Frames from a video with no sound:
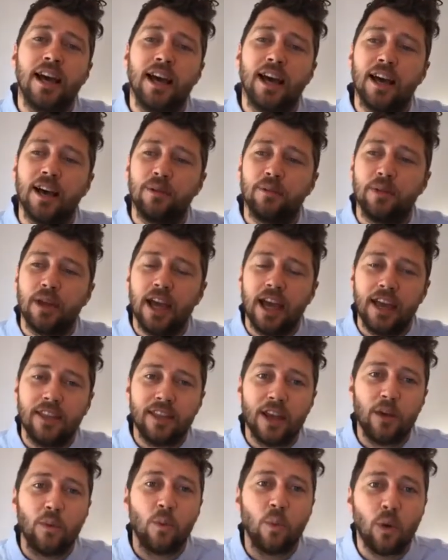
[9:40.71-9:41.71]
and
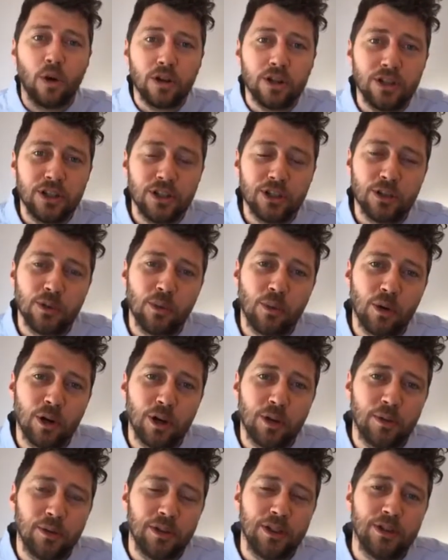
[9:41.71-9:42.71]
they want you to
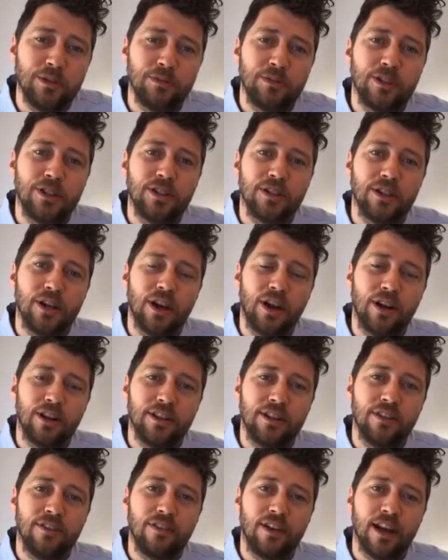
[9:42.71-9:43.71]
work with them to
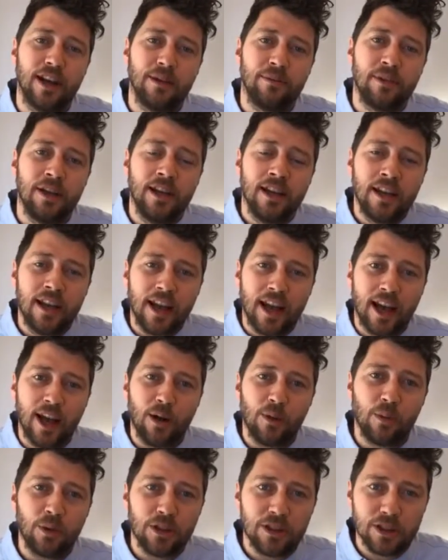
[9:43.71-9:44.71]
own their farm
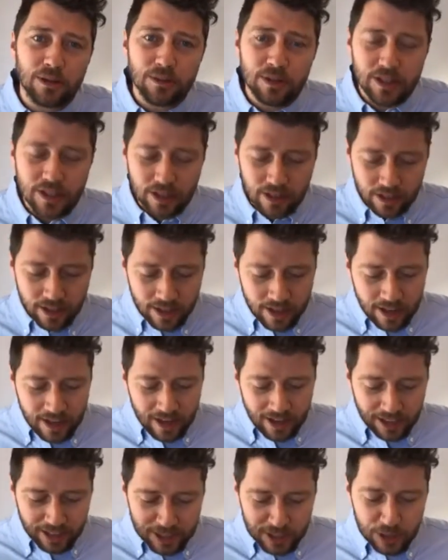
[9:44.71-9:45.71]
with them. So
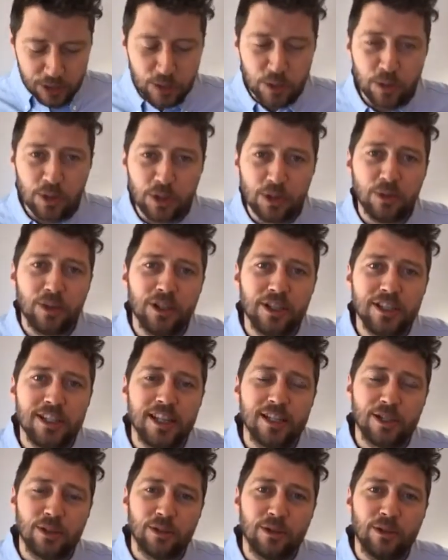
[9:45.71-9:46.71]
I guess you want to
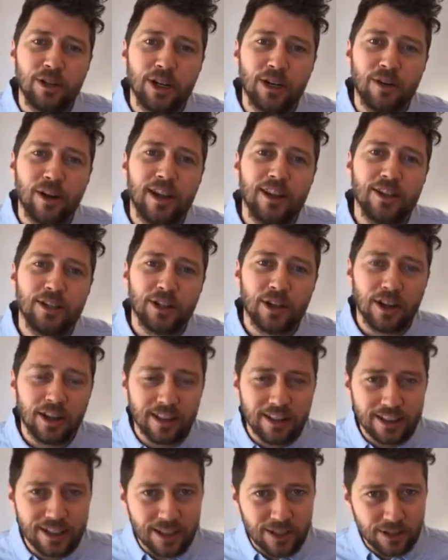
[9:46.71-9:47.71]
use that to reiterate
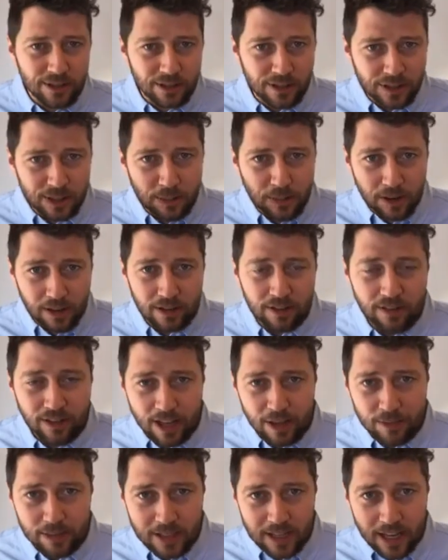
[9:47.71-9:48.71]
not only to aspiring
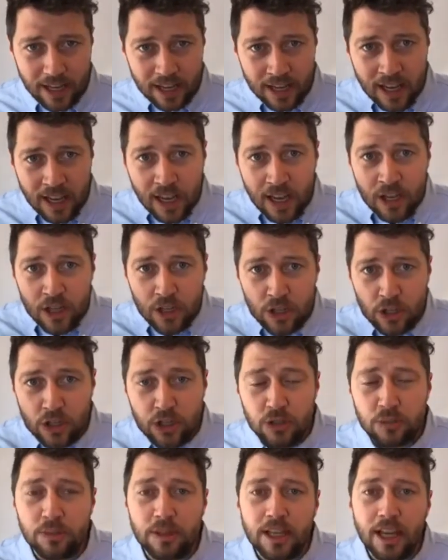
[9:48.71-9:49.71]
farmers that you
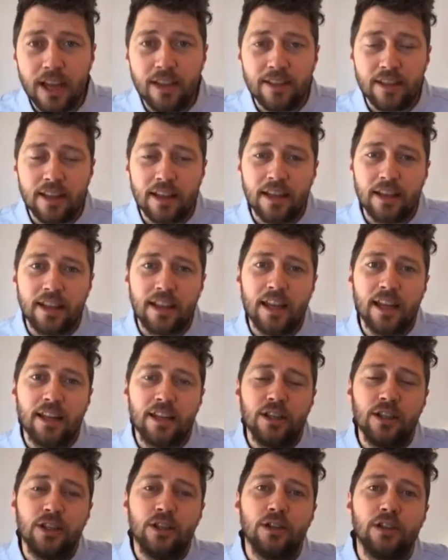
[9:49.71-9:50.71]
should be out there
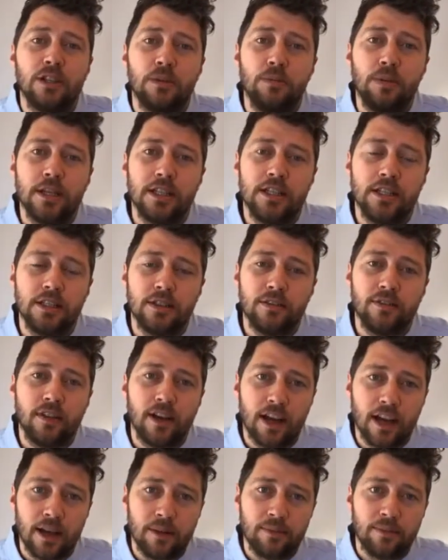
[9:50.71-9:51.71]
getting used to pitching a
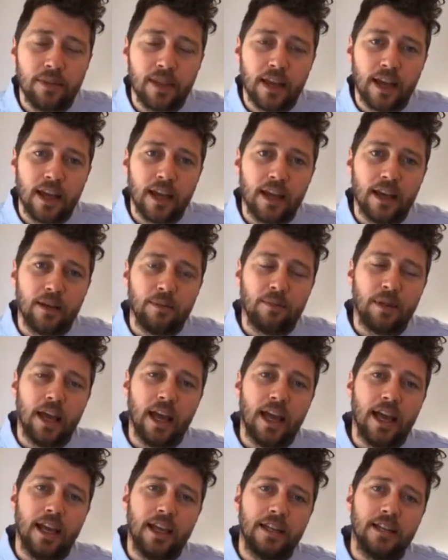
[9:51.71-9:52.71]
farm
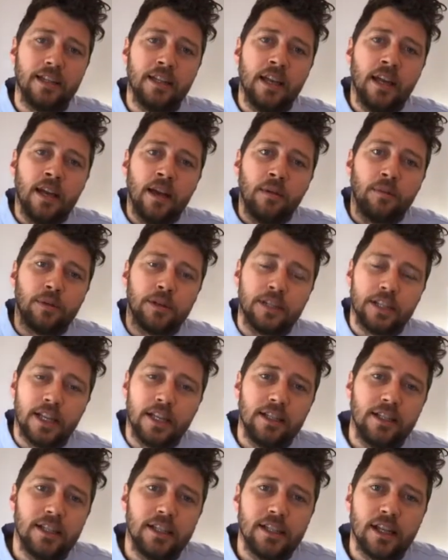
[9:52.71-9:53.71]
and
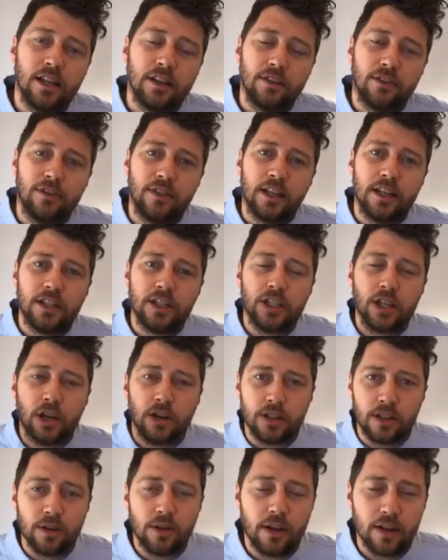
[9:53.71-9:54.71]
presenting yourself and
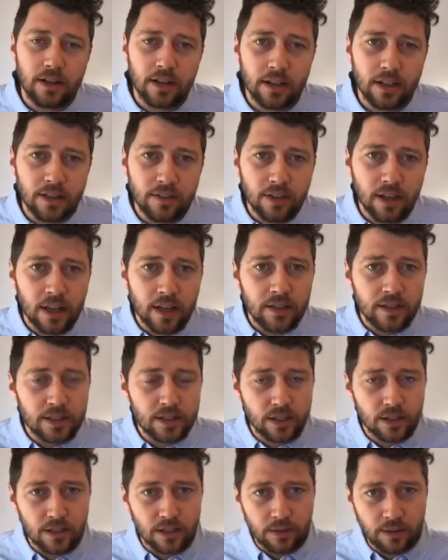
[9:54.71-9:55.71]
showing that you are clever,
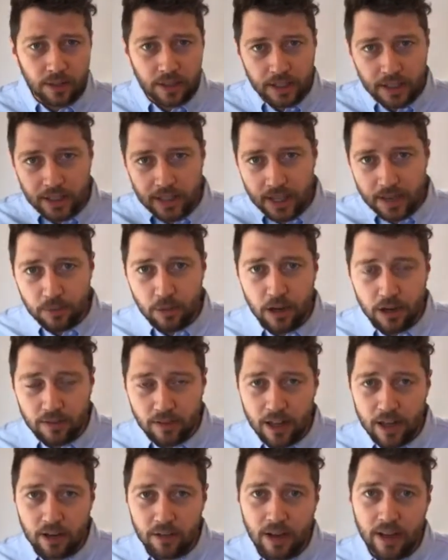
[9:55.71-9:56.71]
so get
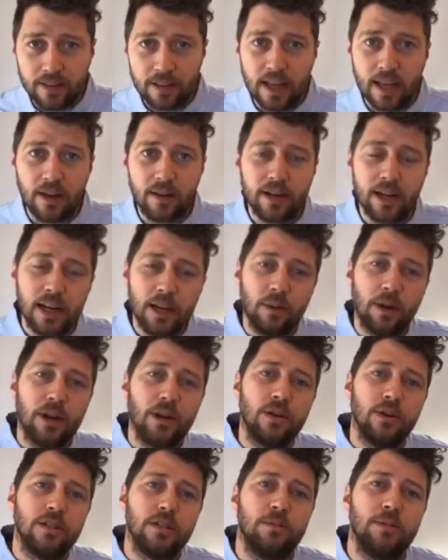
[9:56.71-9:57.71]
motivated around there. And
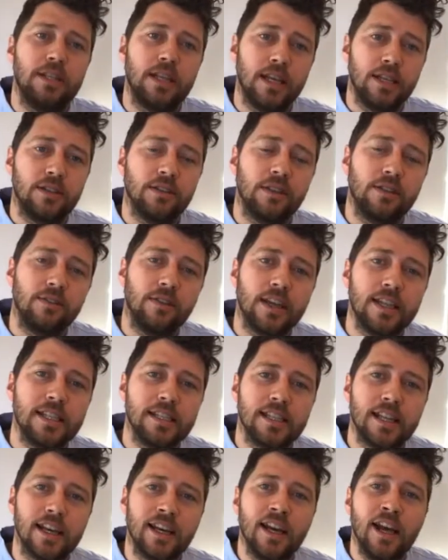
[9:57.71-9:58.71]
anyone who's a potential
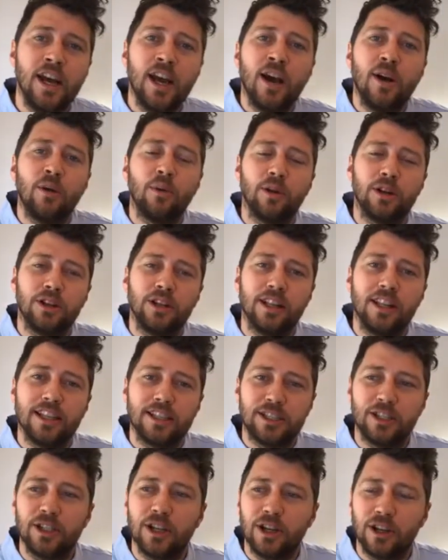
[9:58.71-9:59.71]
investor, I want you to
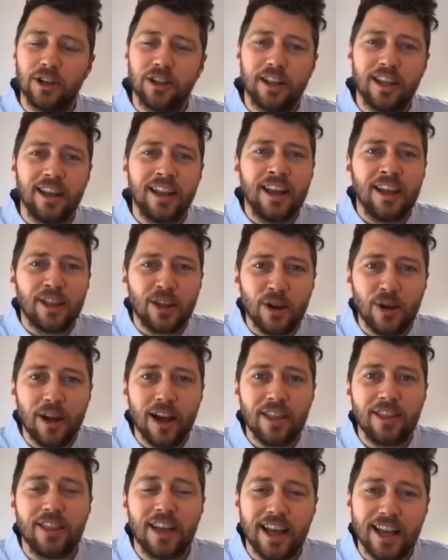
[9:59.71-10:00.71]
let you know that there
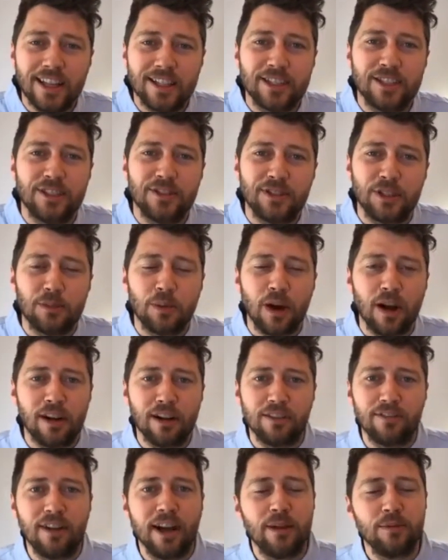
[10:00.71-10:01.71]
are thousands of
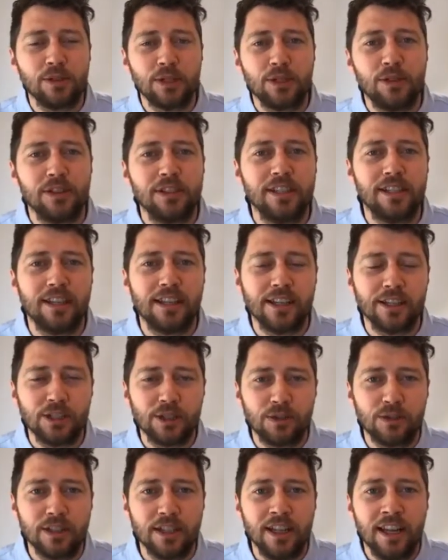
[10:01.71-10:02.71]
aspiring farmers across the
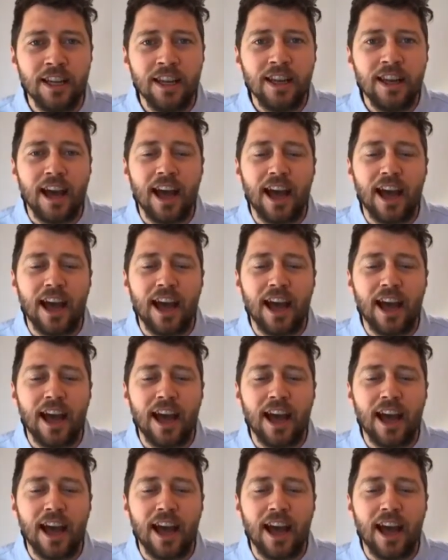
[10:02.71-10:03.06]
country